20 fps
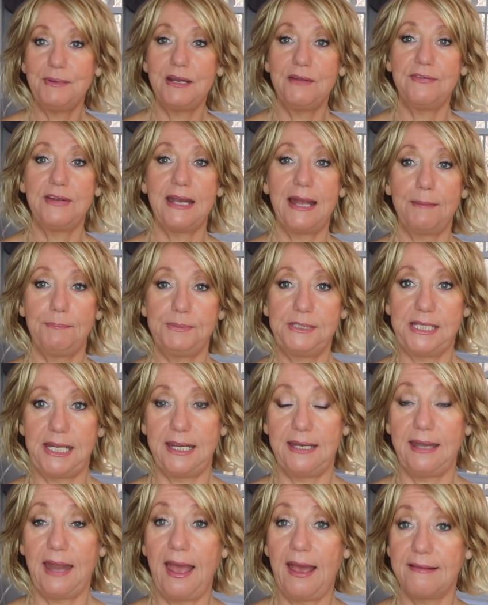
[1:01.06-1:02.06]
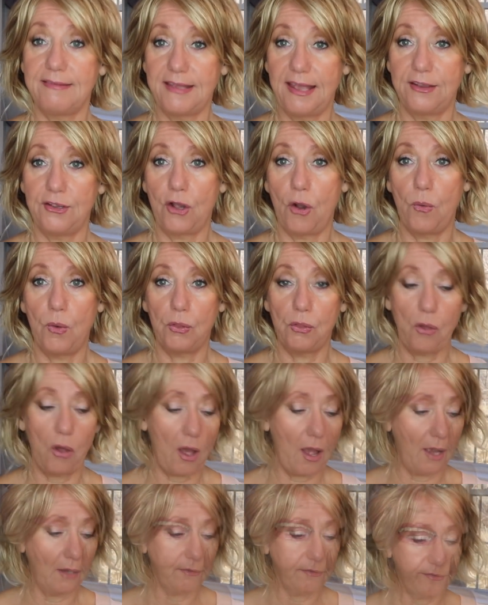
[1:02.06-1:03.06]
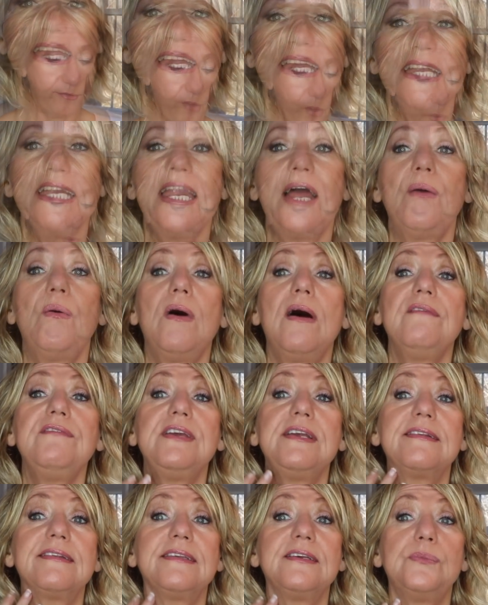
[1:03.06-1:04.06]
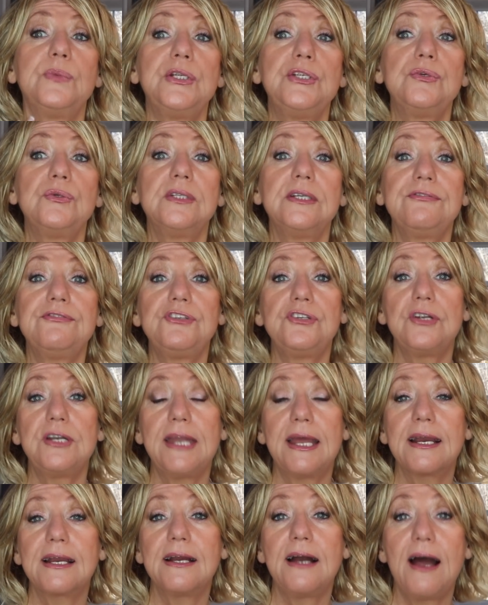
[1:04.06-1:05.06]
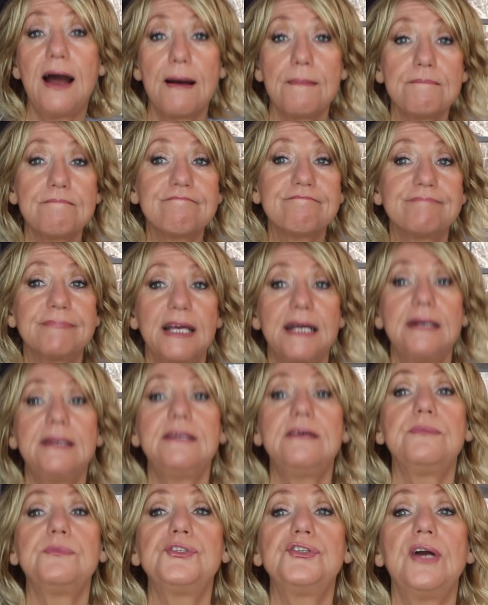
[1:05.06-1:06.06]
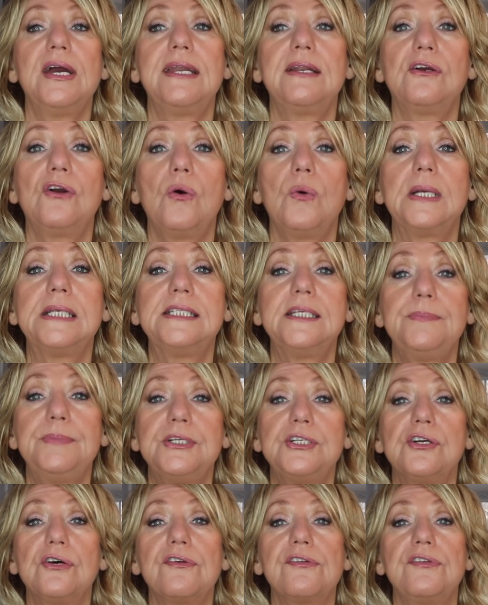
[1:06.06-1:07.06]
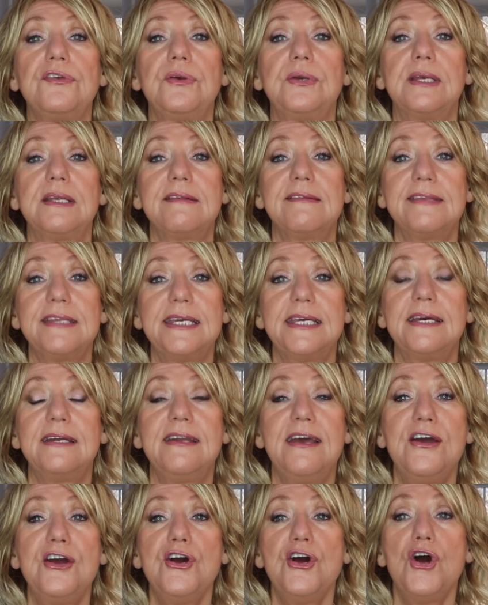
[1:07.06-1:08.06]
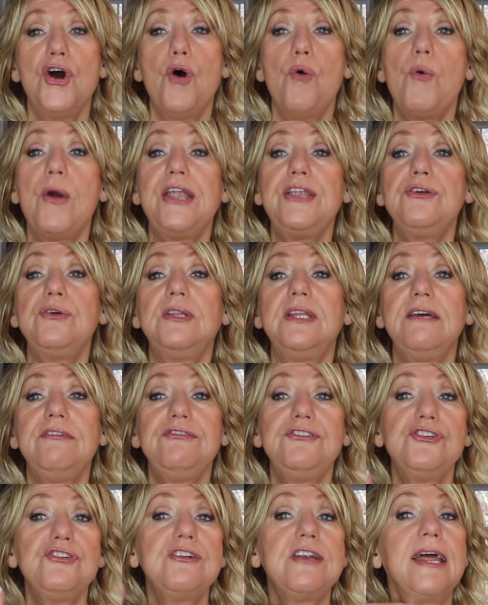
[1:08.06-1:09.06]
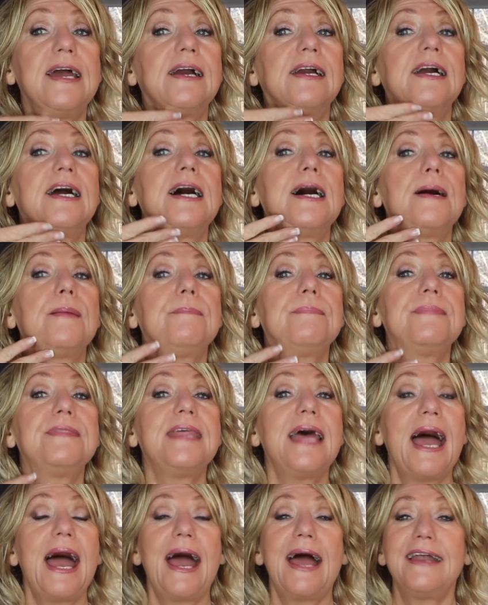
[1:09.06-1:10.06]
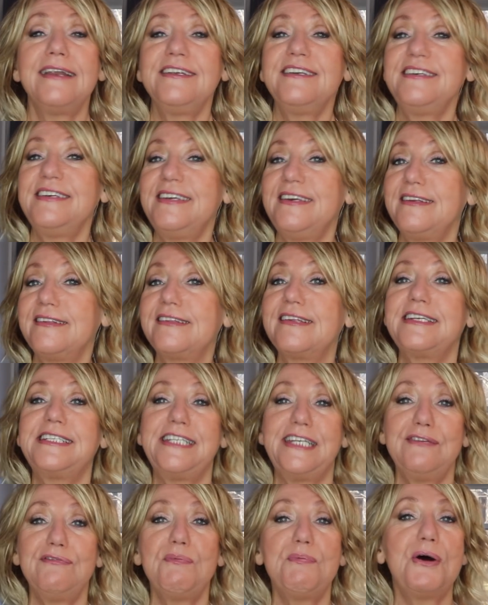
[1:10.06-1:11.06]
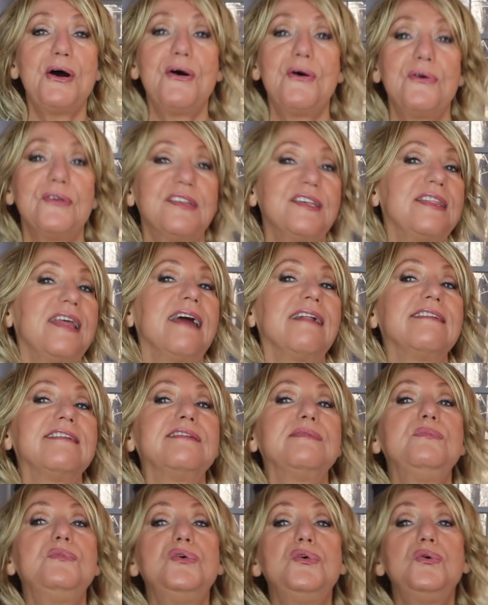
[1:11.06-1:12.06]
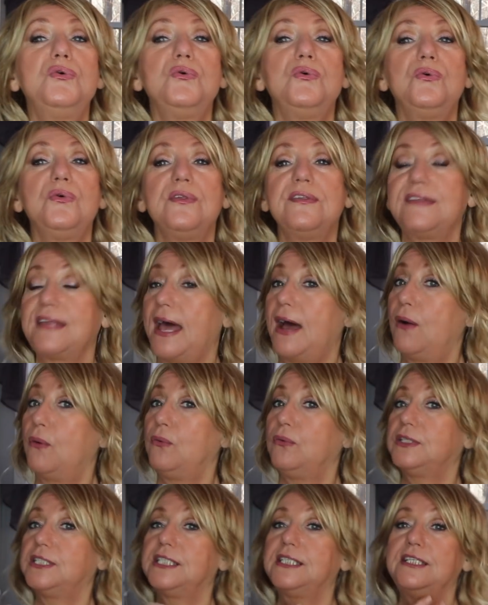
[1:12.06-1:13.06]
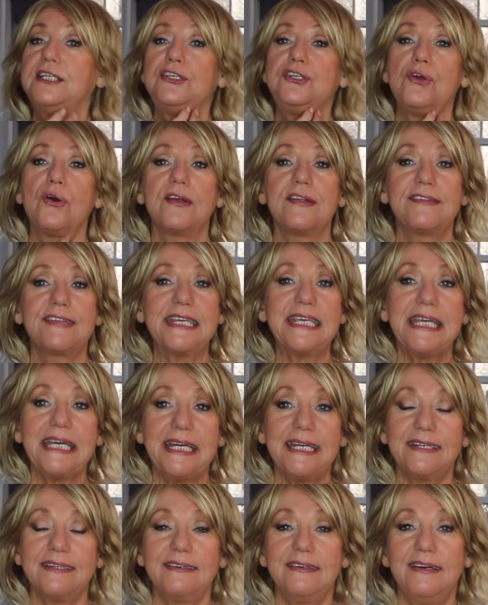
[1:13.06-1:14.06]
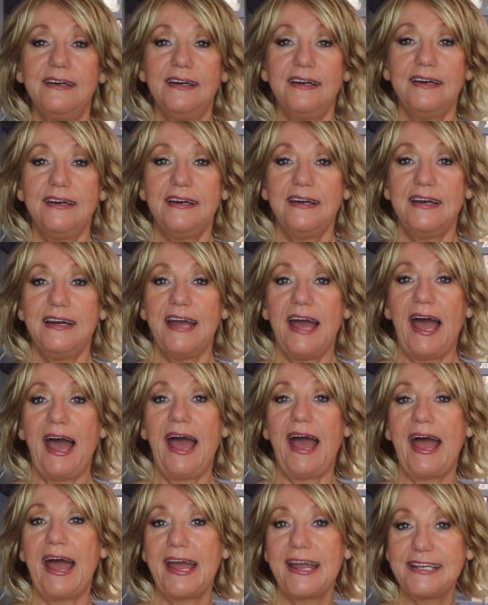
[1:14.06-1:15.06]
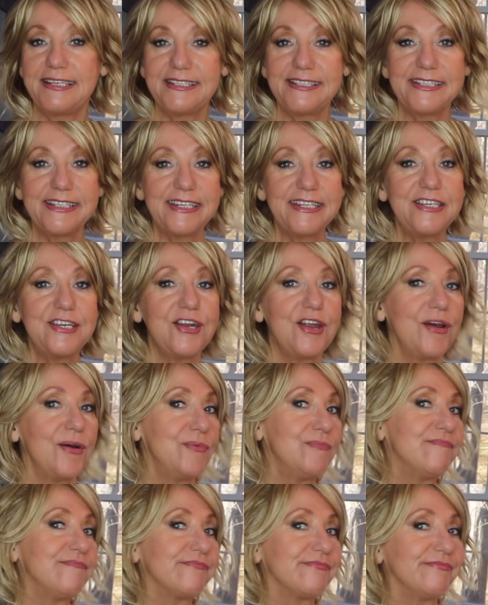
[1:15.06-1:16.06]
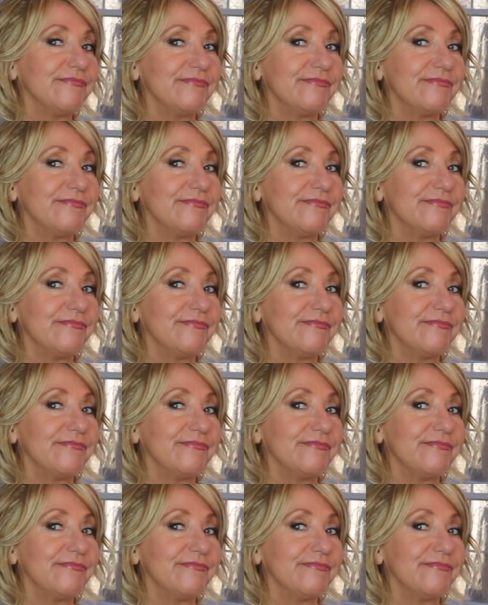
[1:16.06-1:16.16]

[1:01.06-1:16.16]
bit of an update as I go along. So Now obviously when you lift your neck up, and I'm trying to go on tippy toes so you can see it, when you lift your neck up, that is a diva pose and that smooths out your skin. And you know,